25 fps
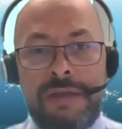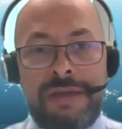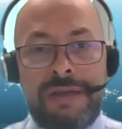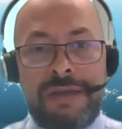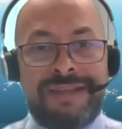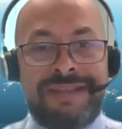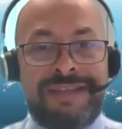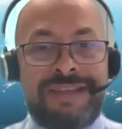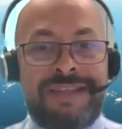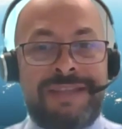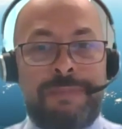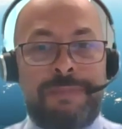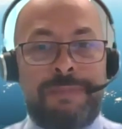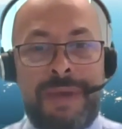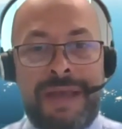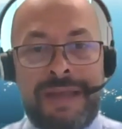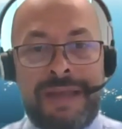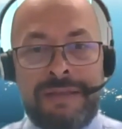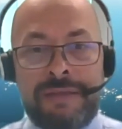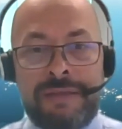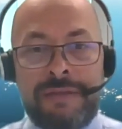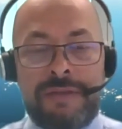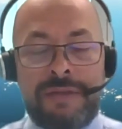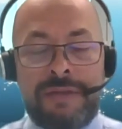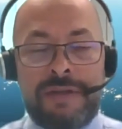is
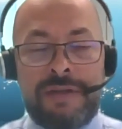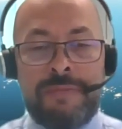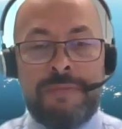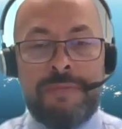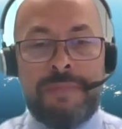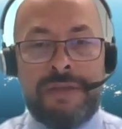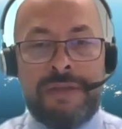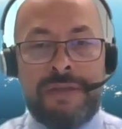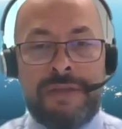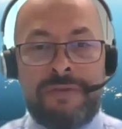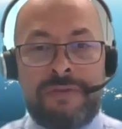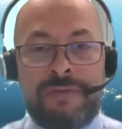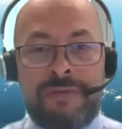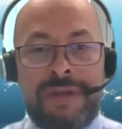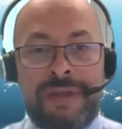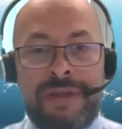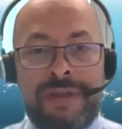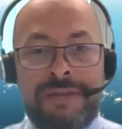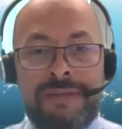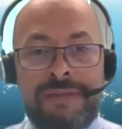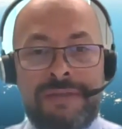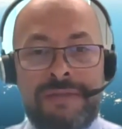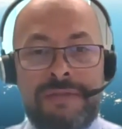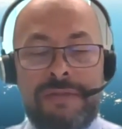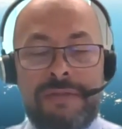expanded in a manner
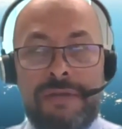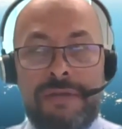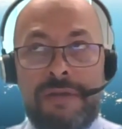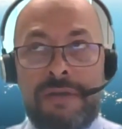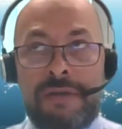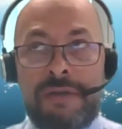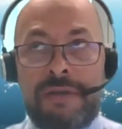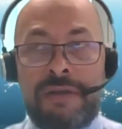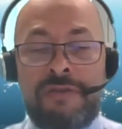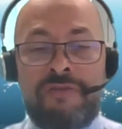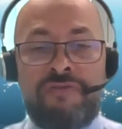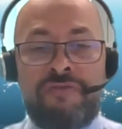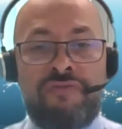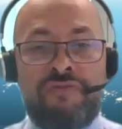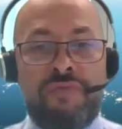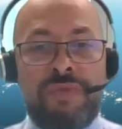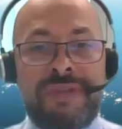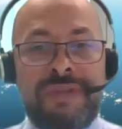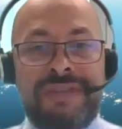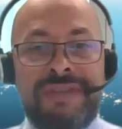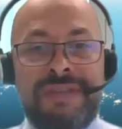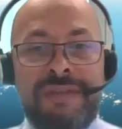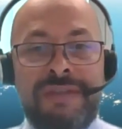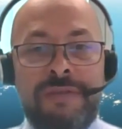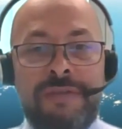that's
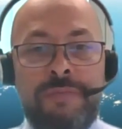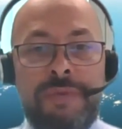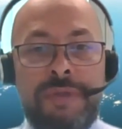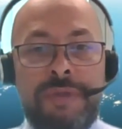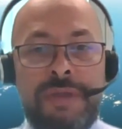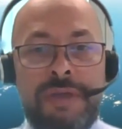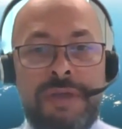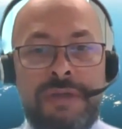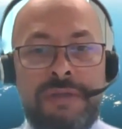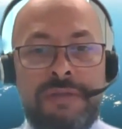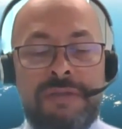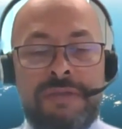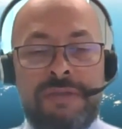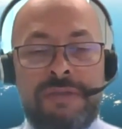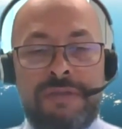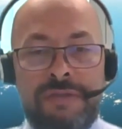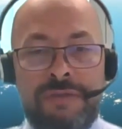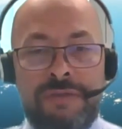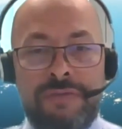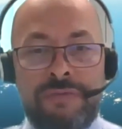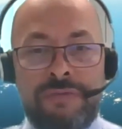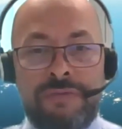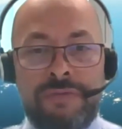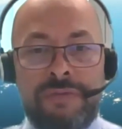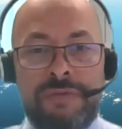reasonably
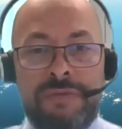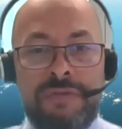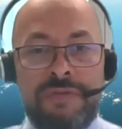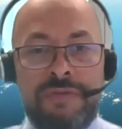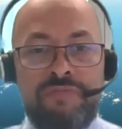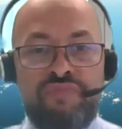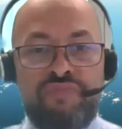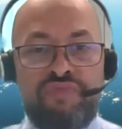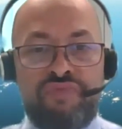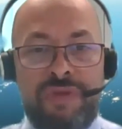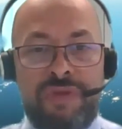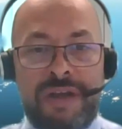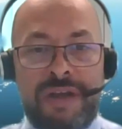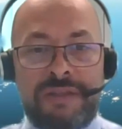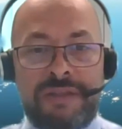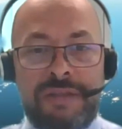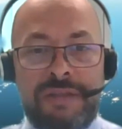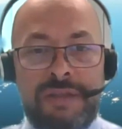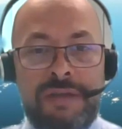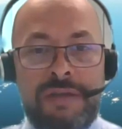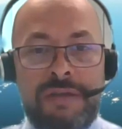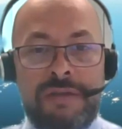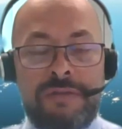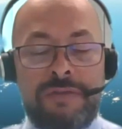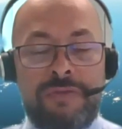understood,
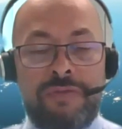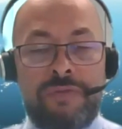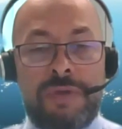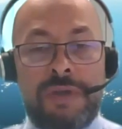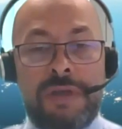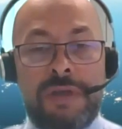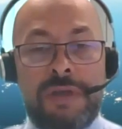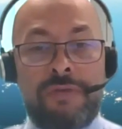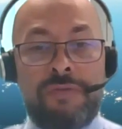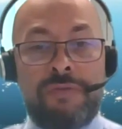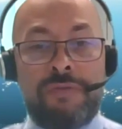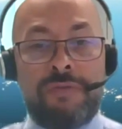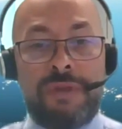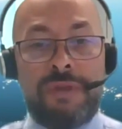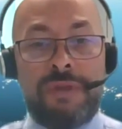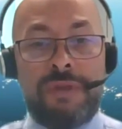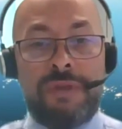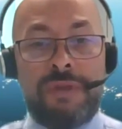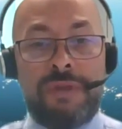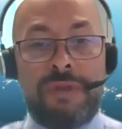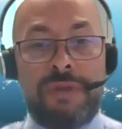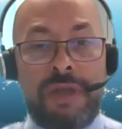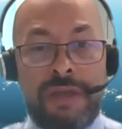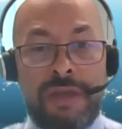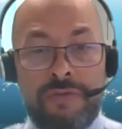practical, to include
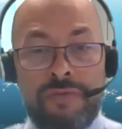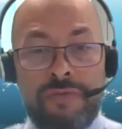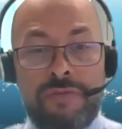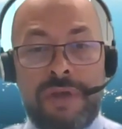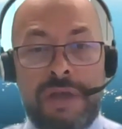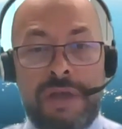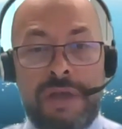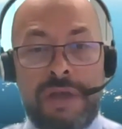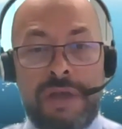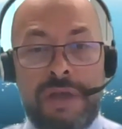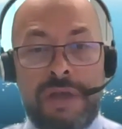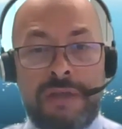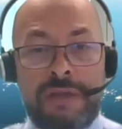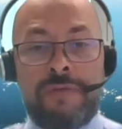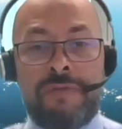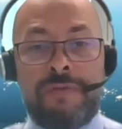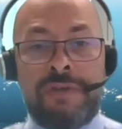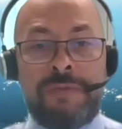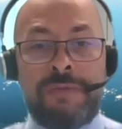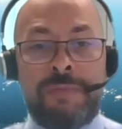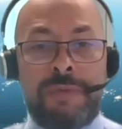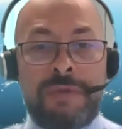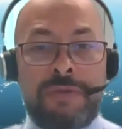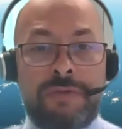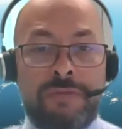a new category of
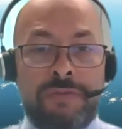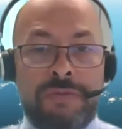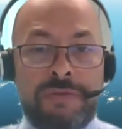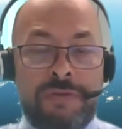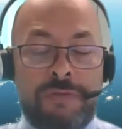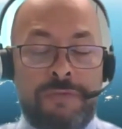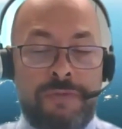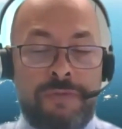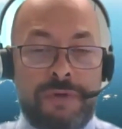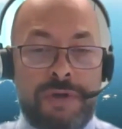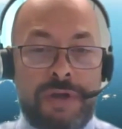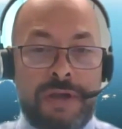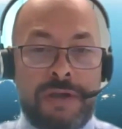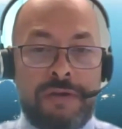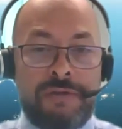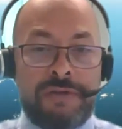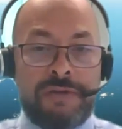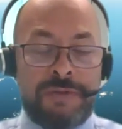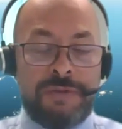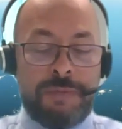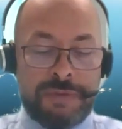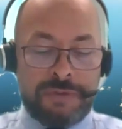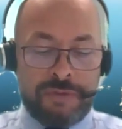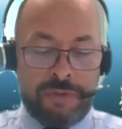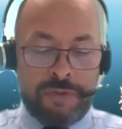airspace users for higher
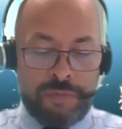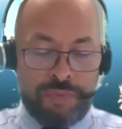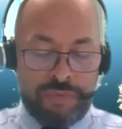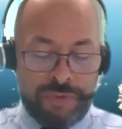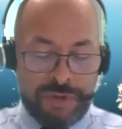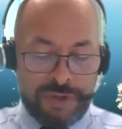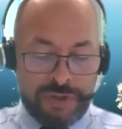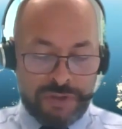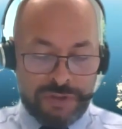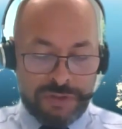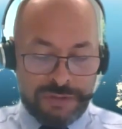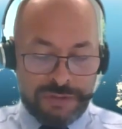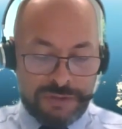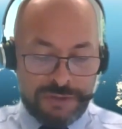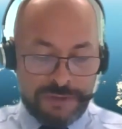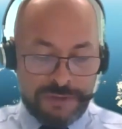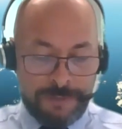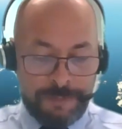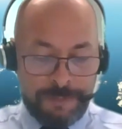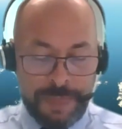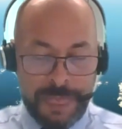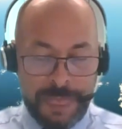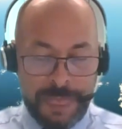airspace operations.